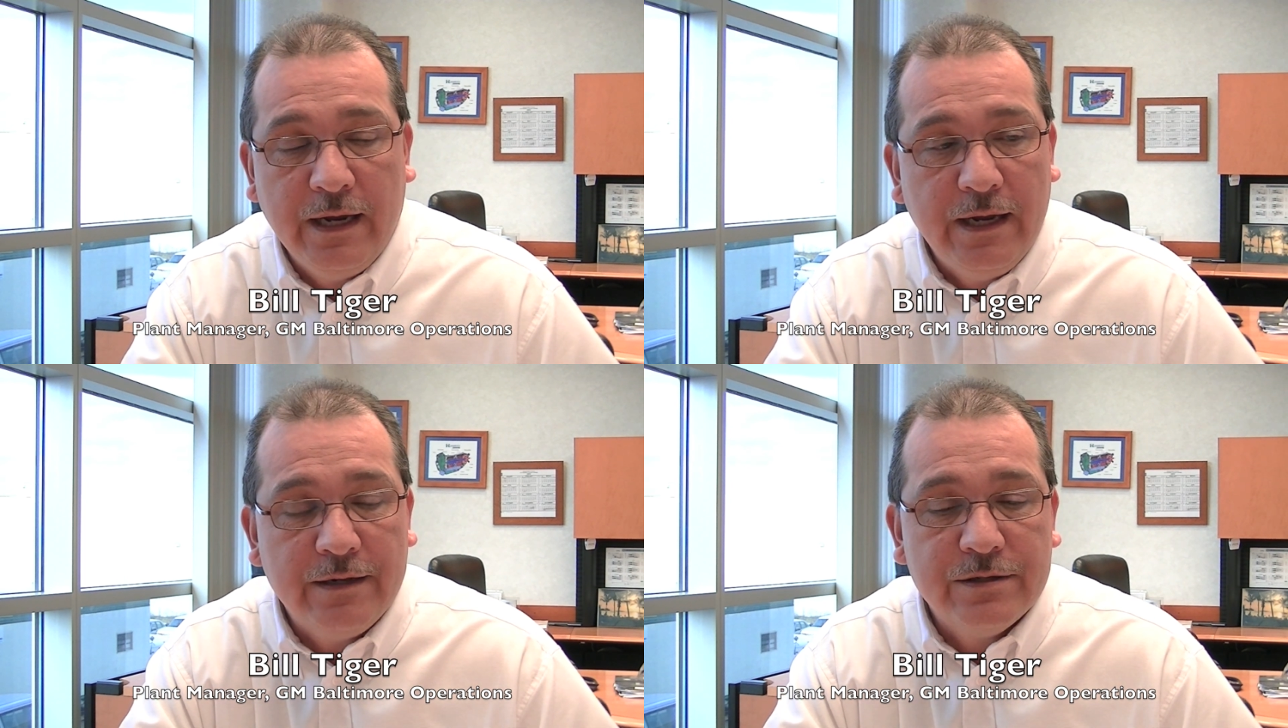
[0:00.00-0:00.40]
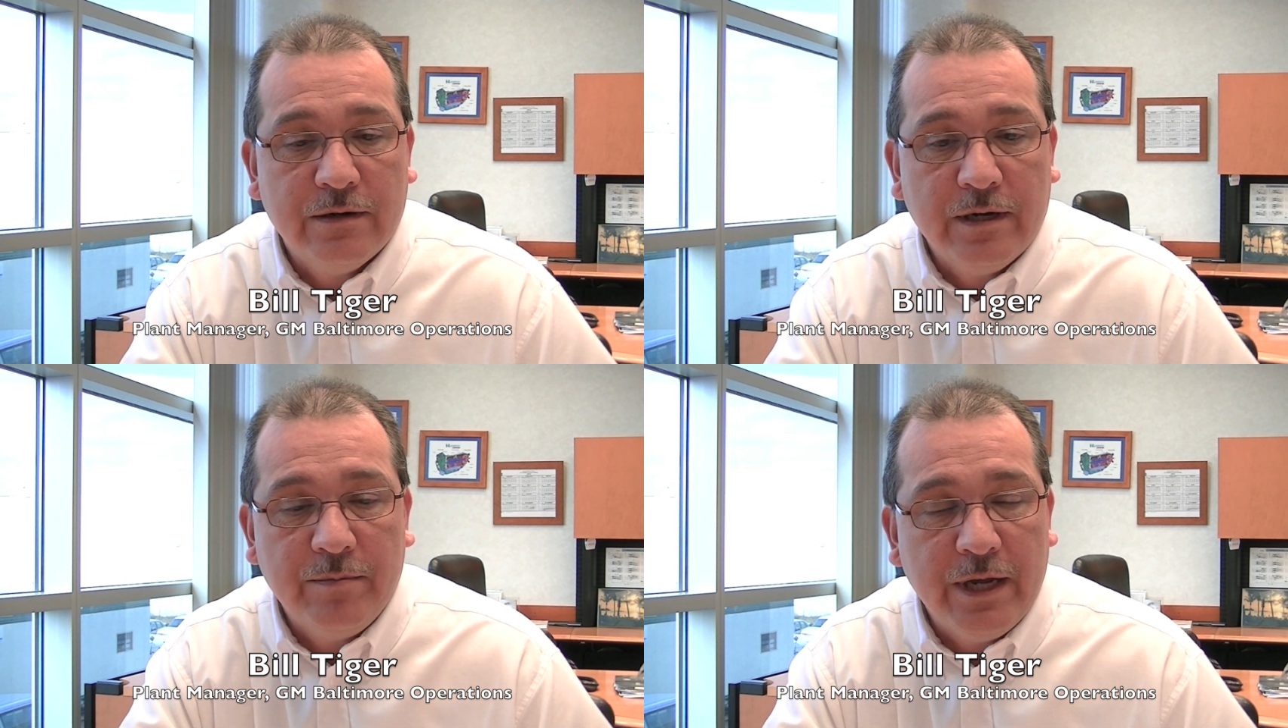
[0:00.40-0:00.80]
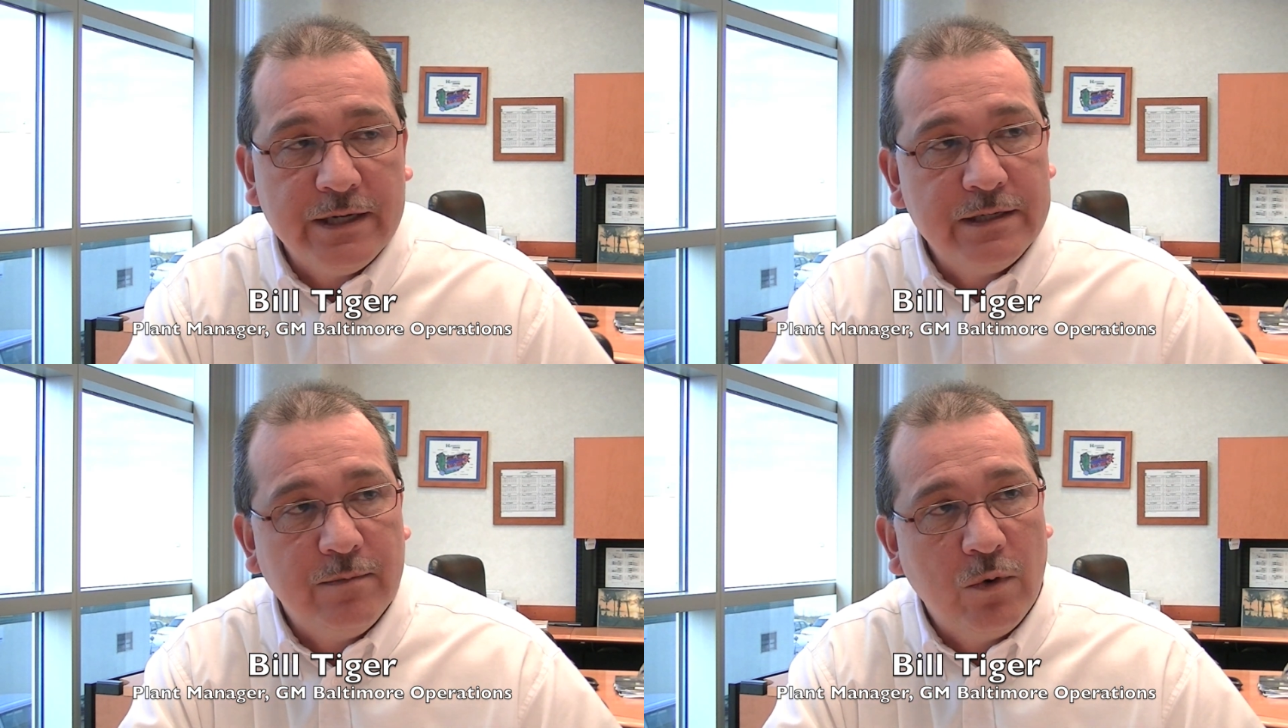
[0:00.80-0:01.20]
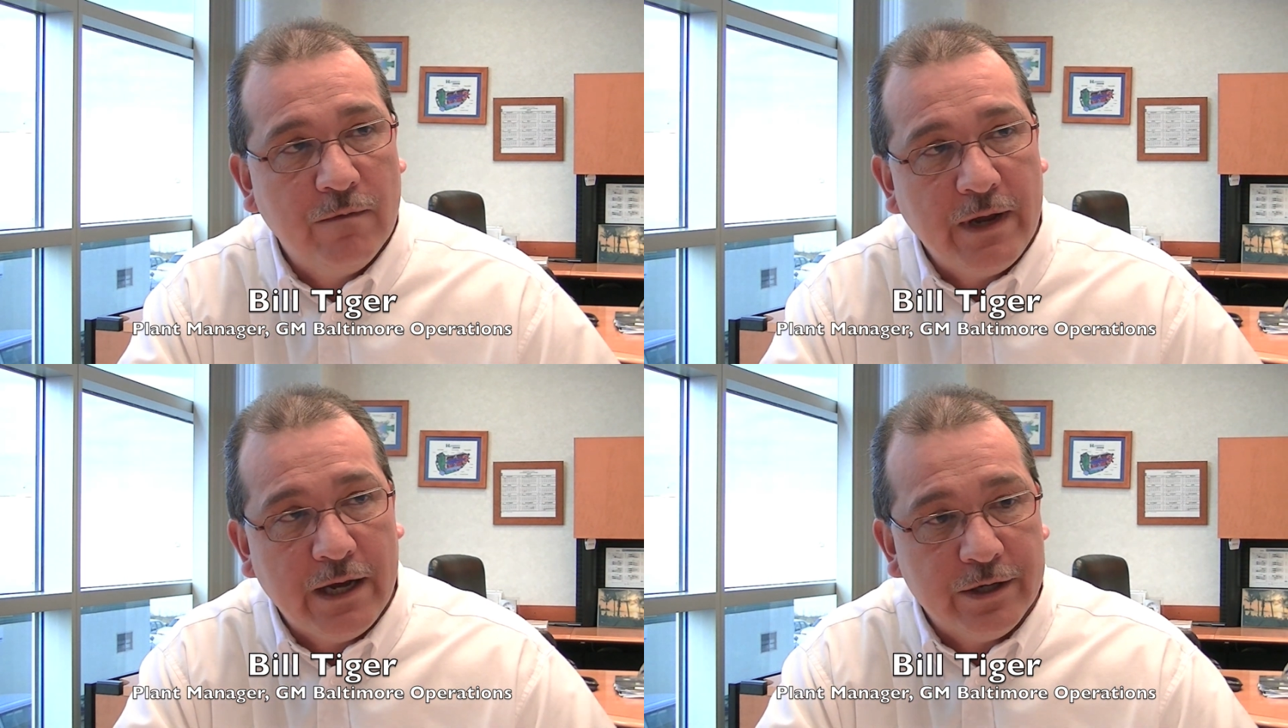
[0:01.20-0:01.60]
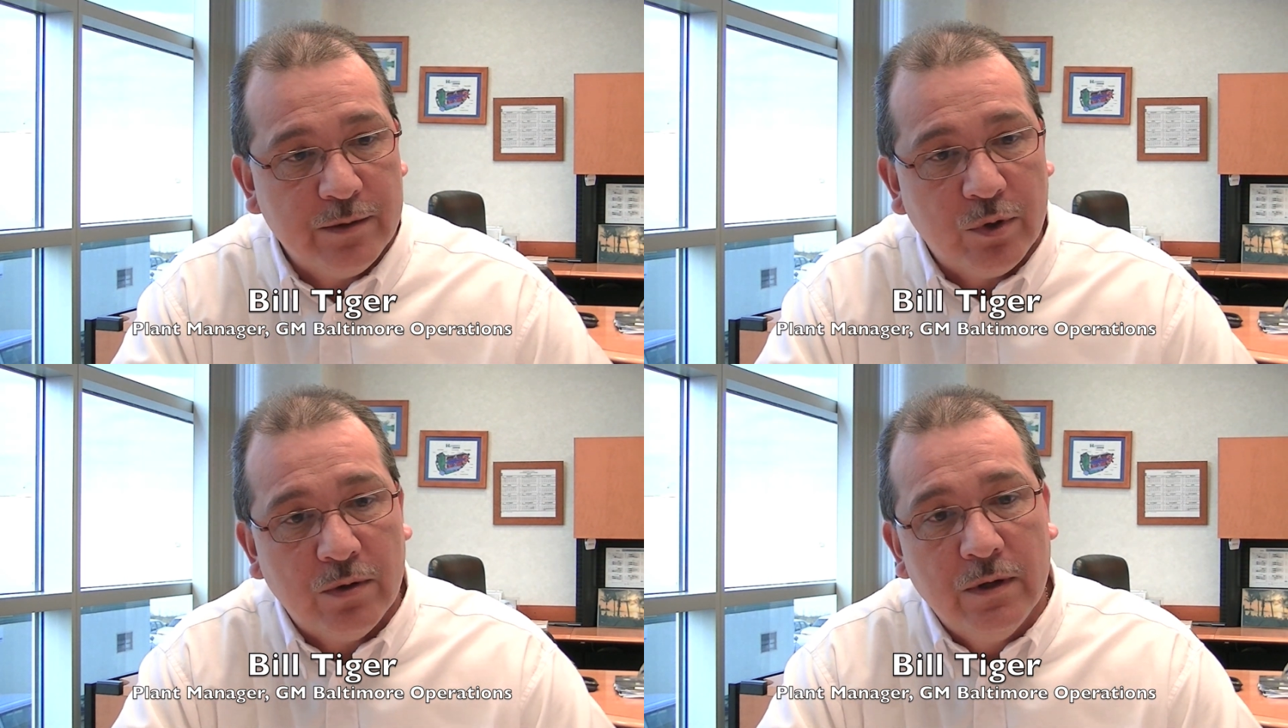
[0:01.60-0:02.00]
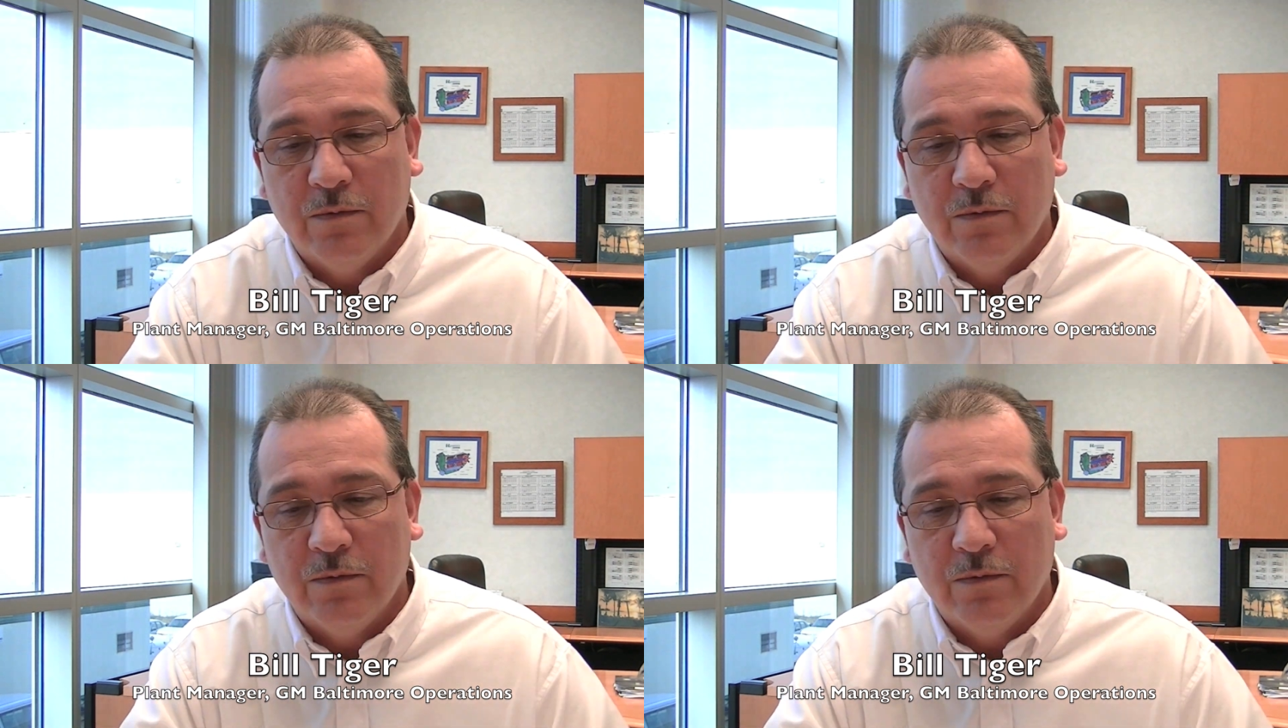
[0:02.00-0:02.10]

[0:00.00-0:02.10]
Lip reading: it certainly makes them more valuable.